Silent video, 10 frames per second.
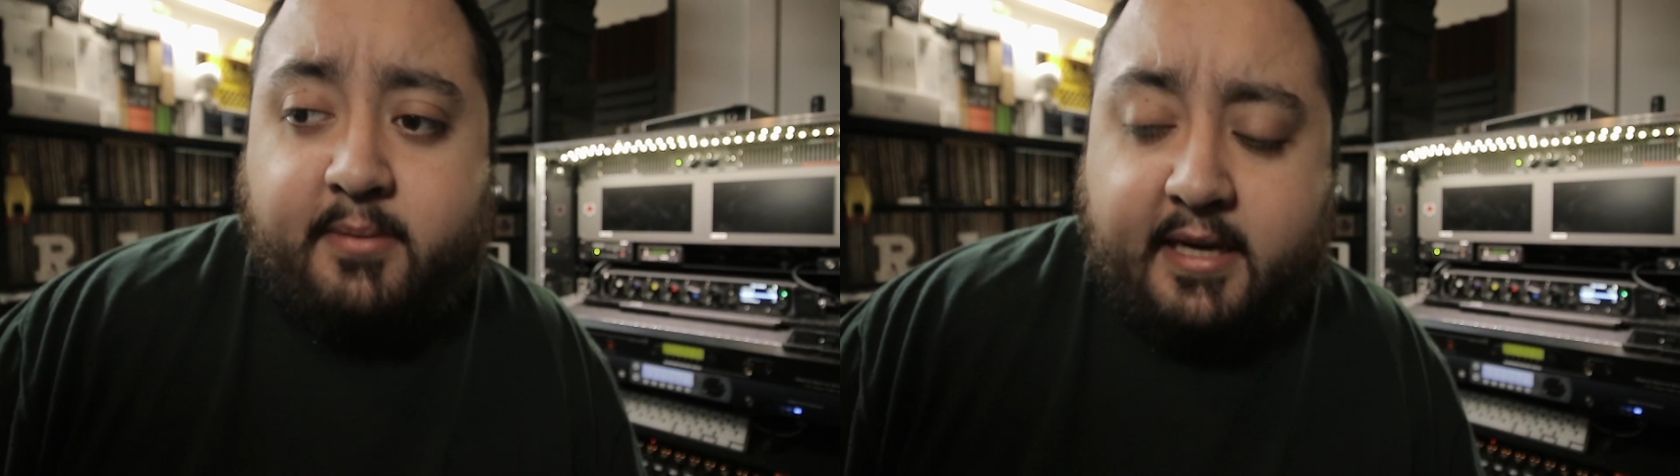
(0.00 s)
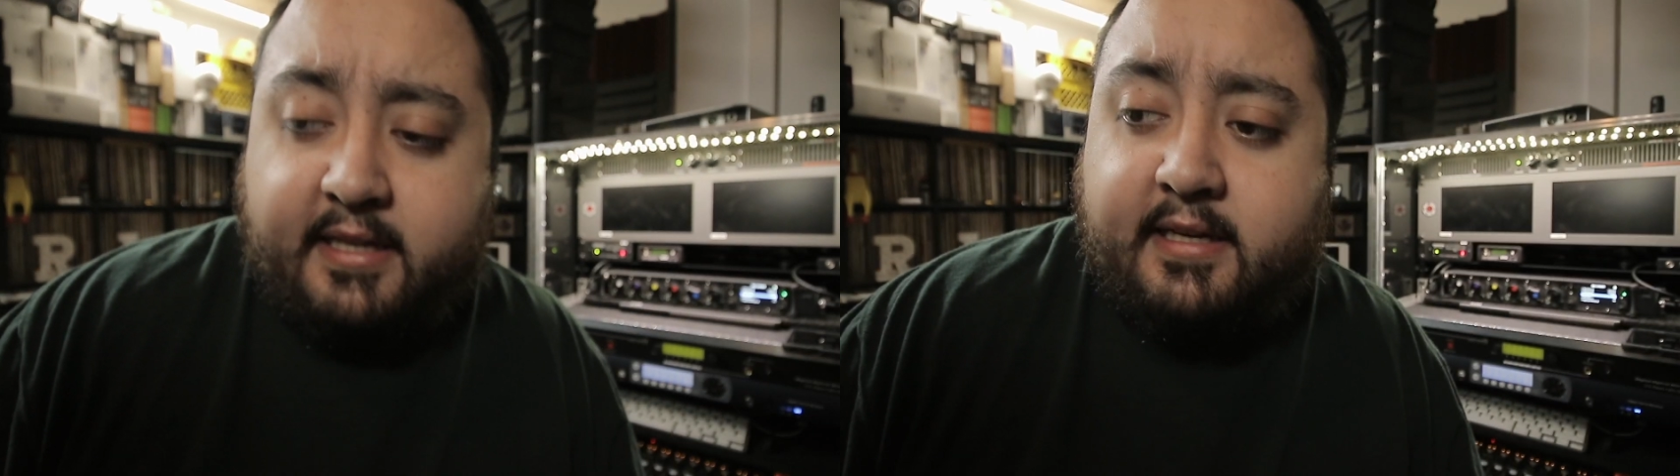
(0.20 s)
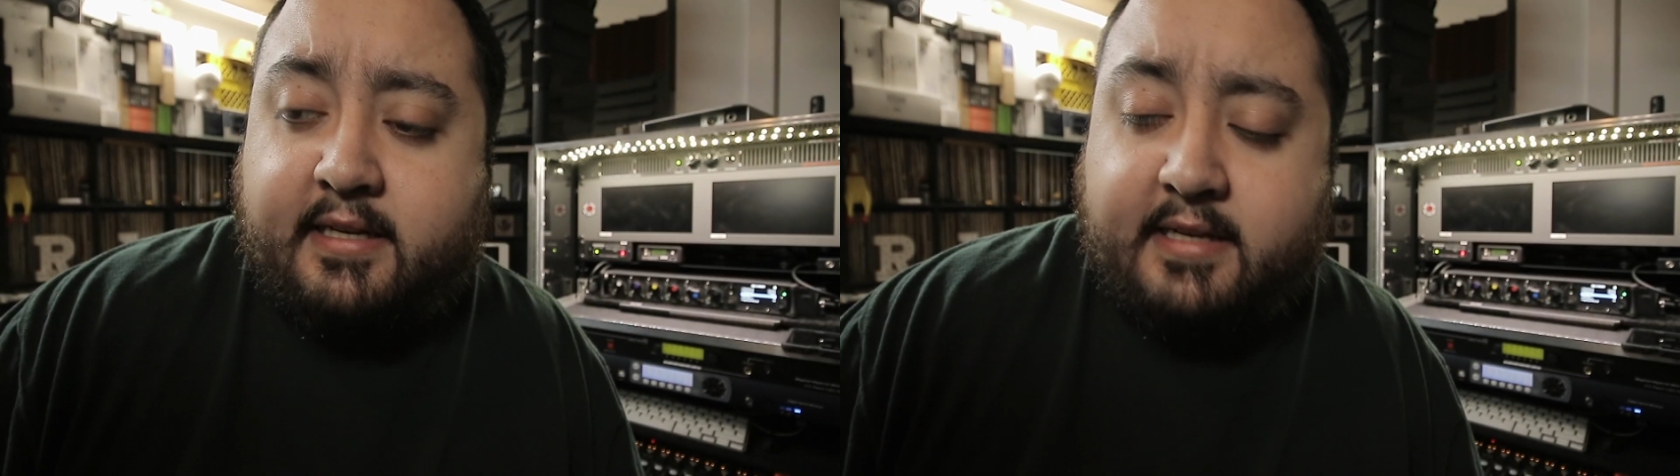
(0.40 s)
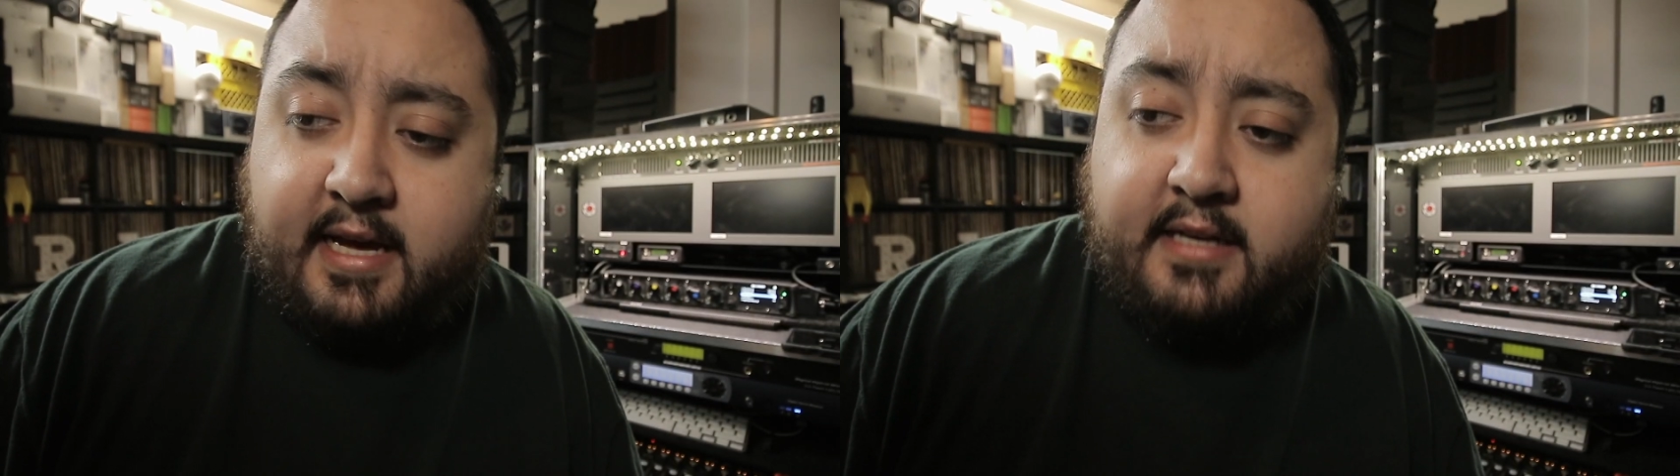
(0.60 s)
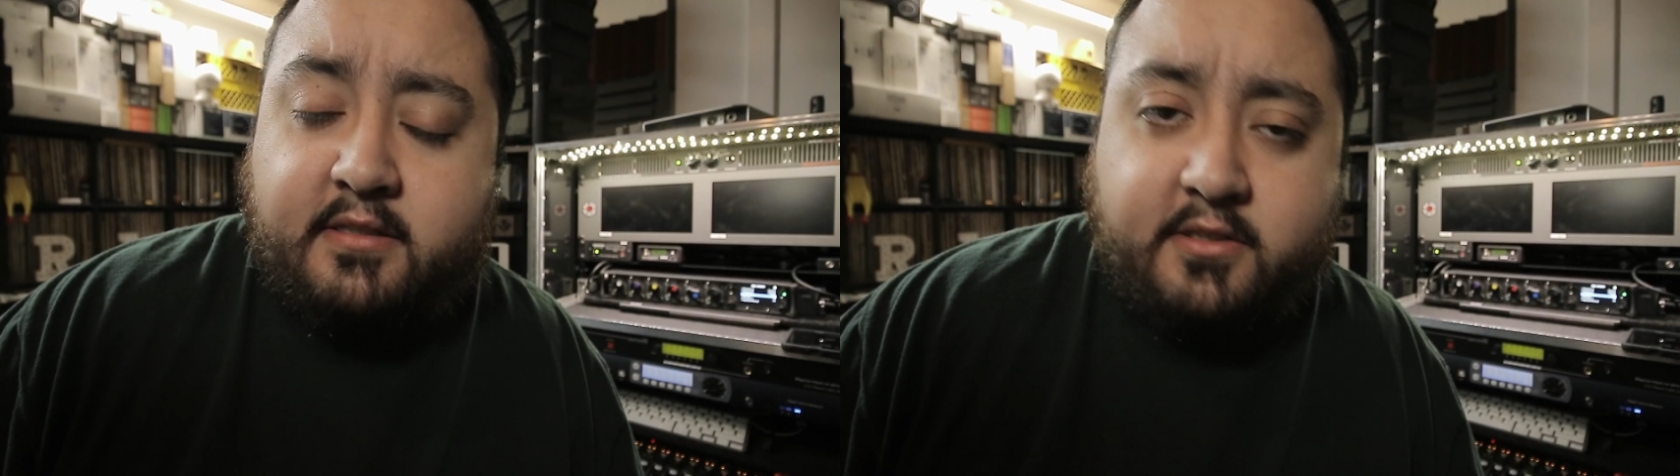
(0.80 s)
getting a
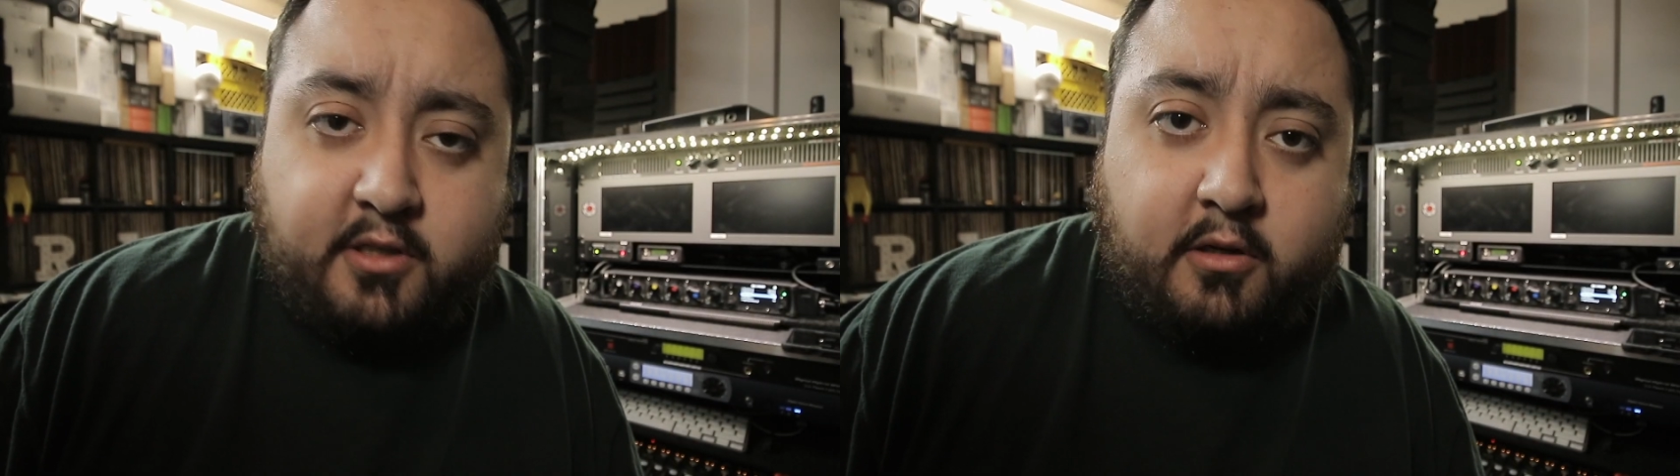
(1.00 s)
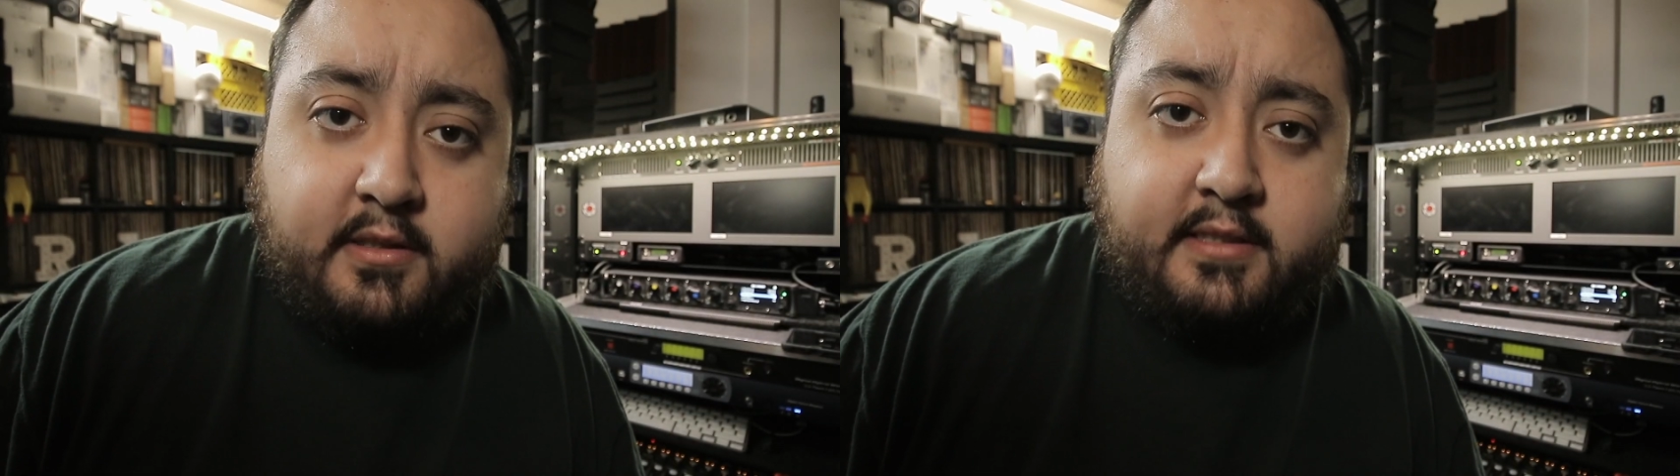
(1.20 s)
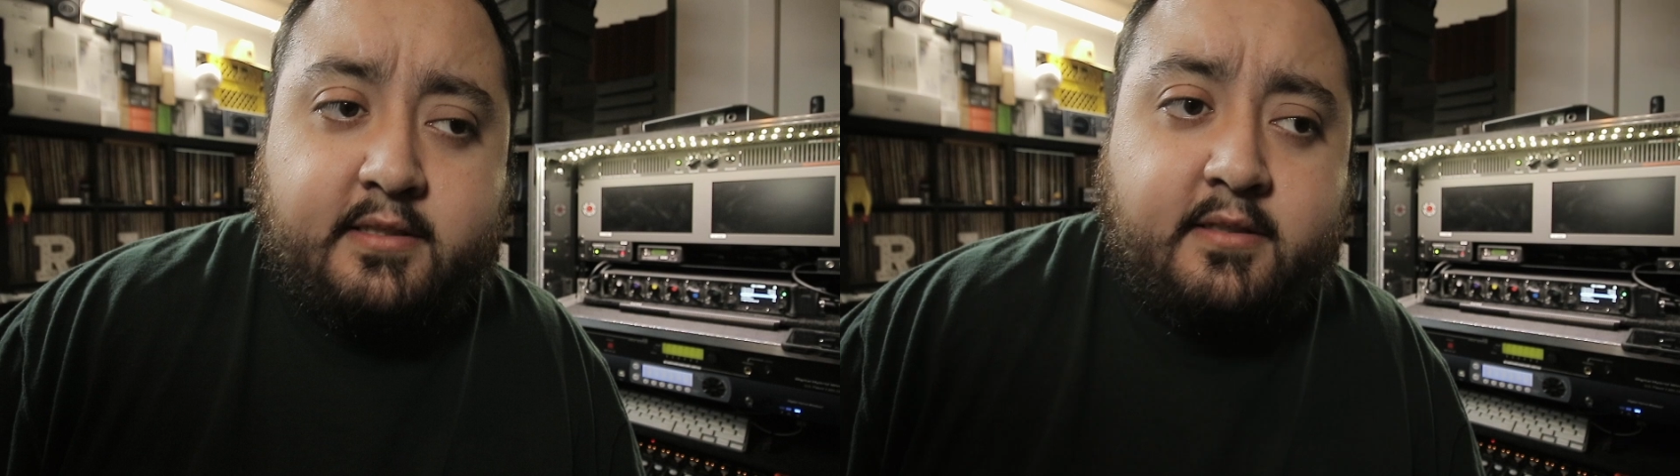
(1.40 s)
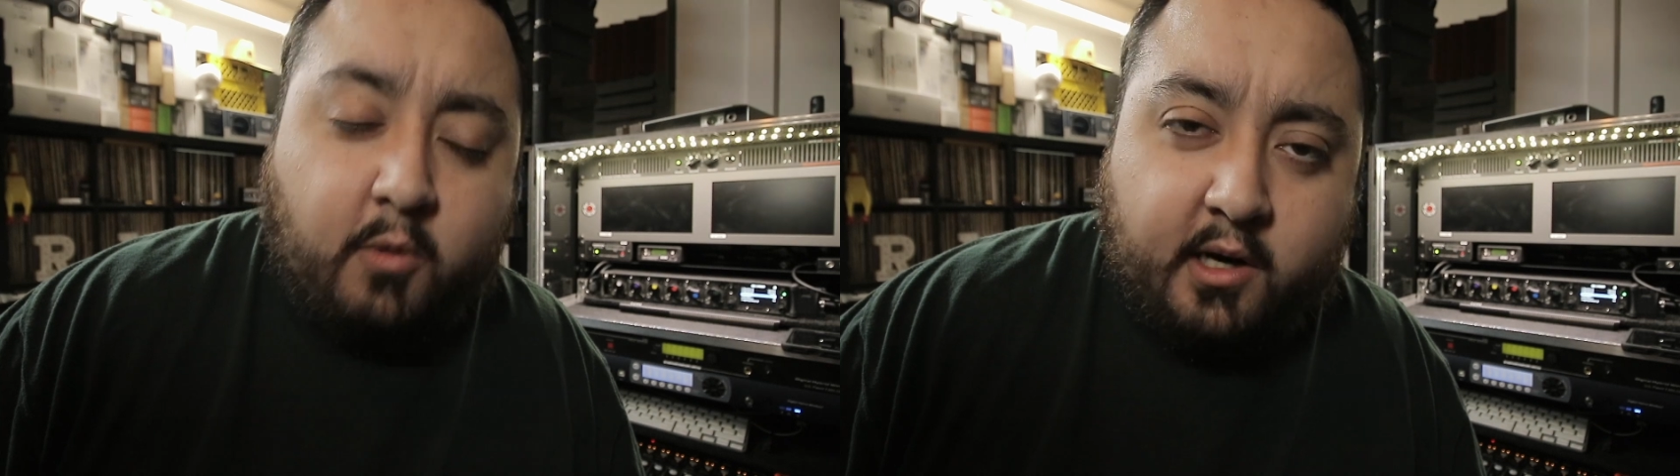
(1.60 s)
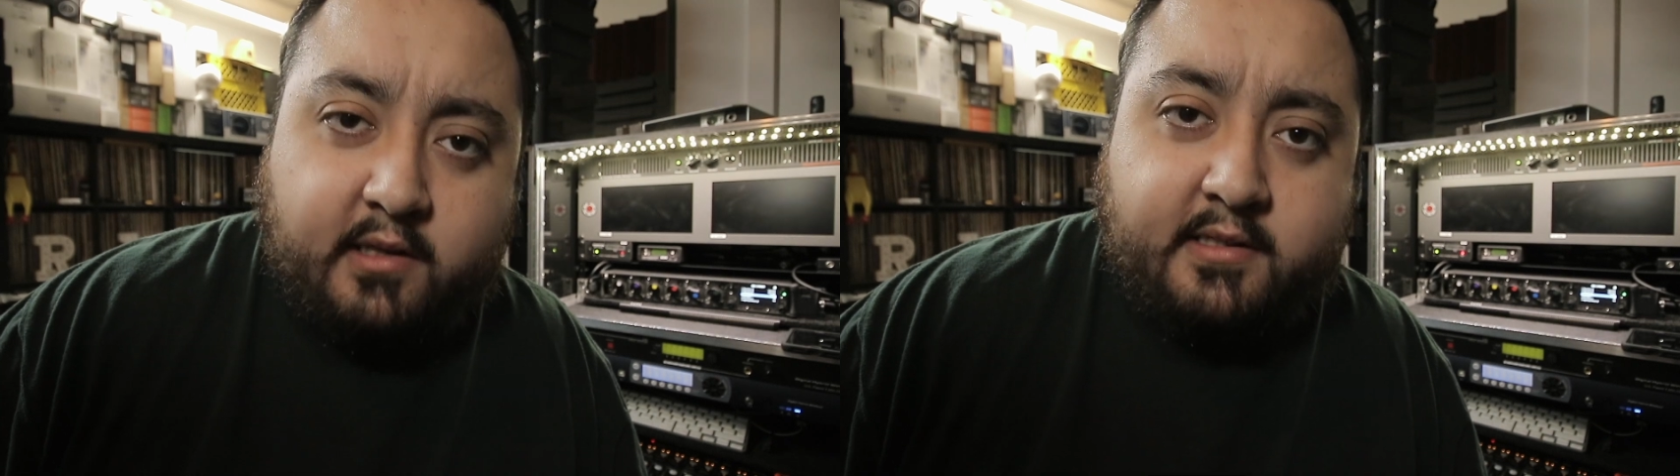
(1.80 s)
nice solid
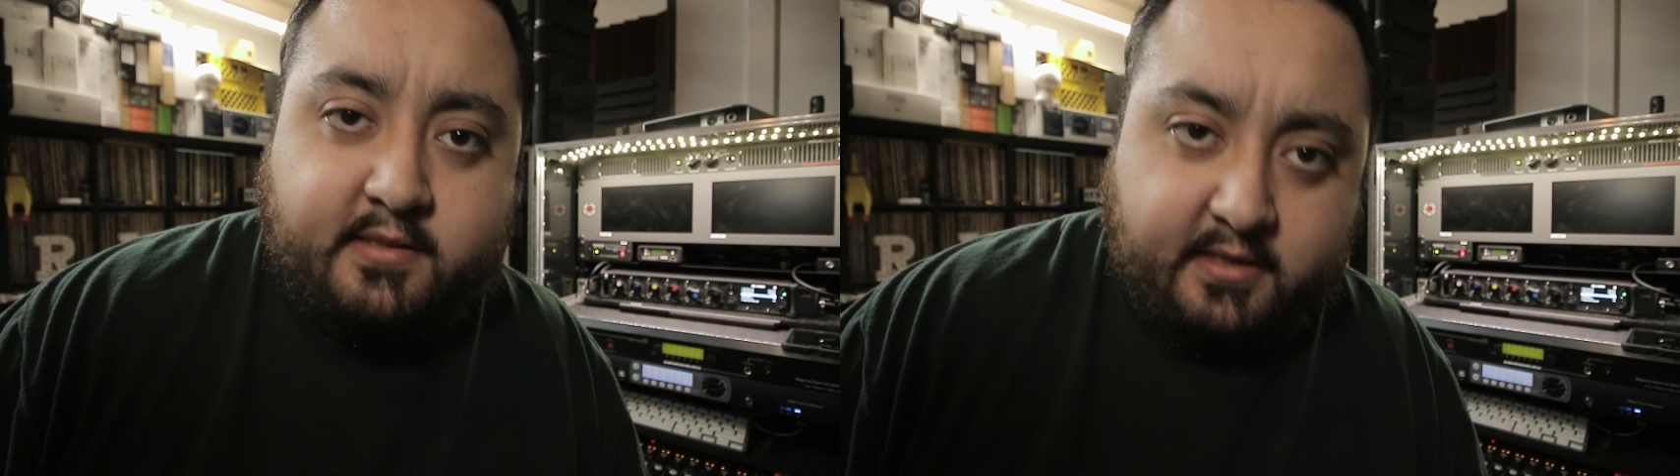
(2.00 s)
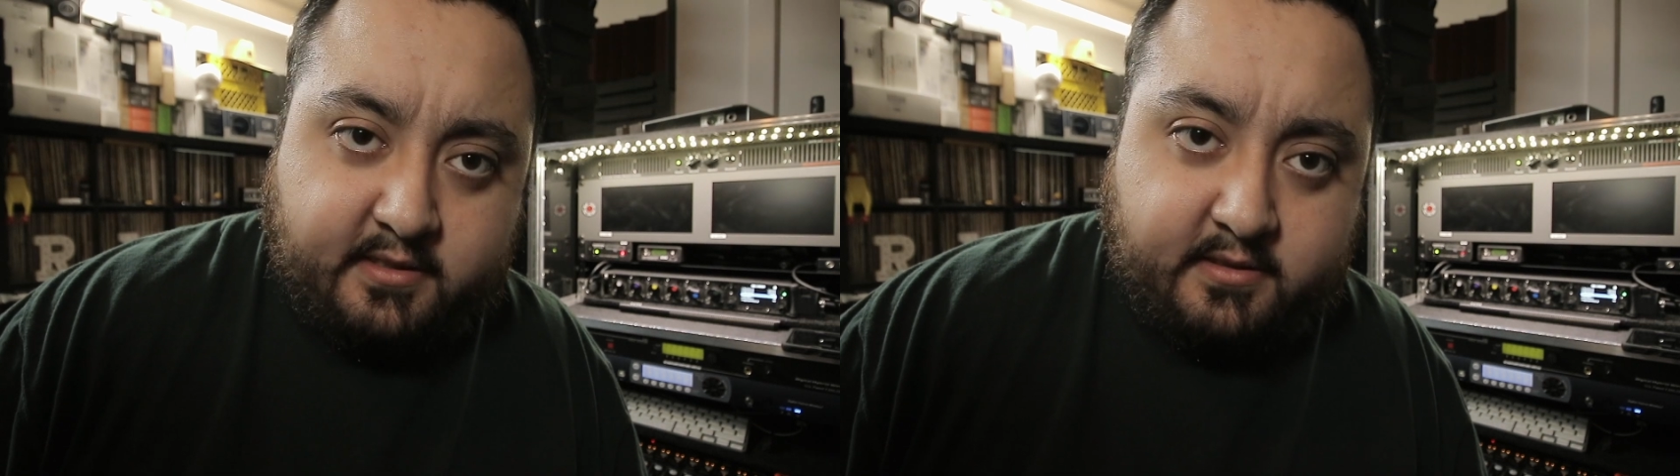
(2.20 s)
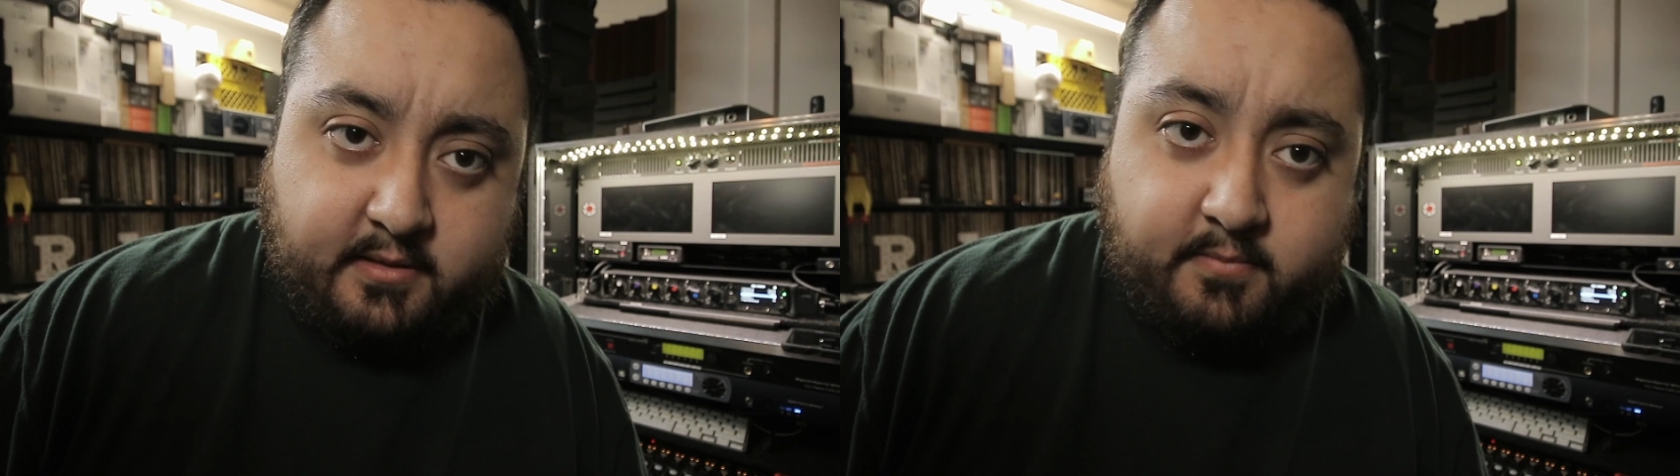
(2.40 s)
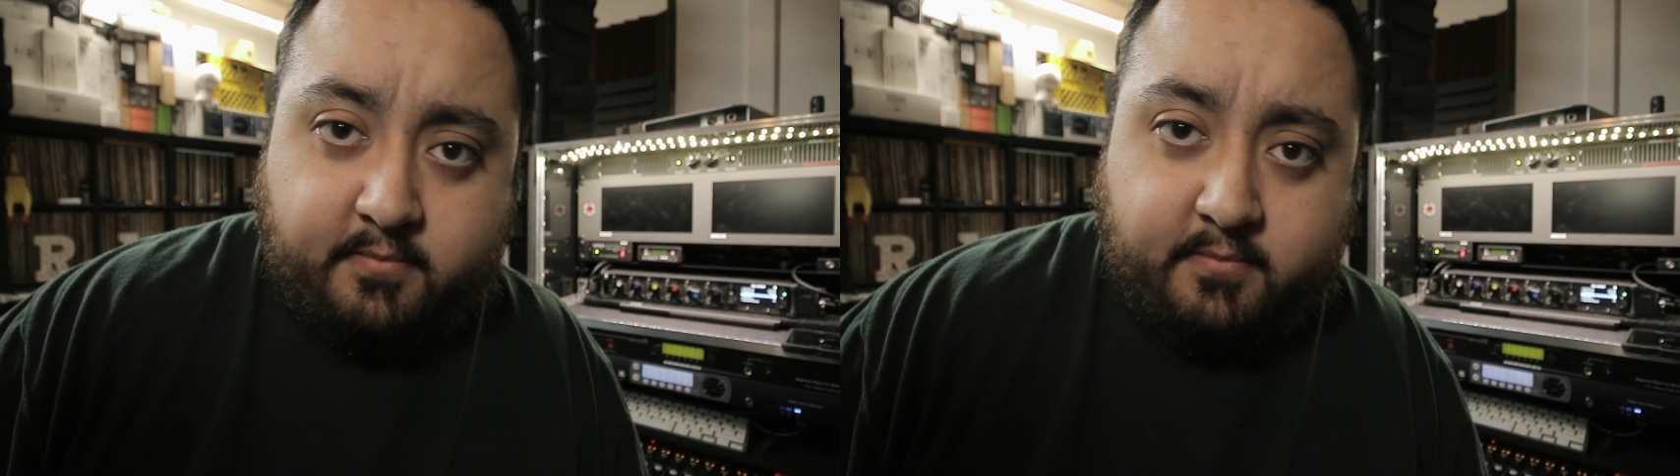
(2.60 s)
wireless system.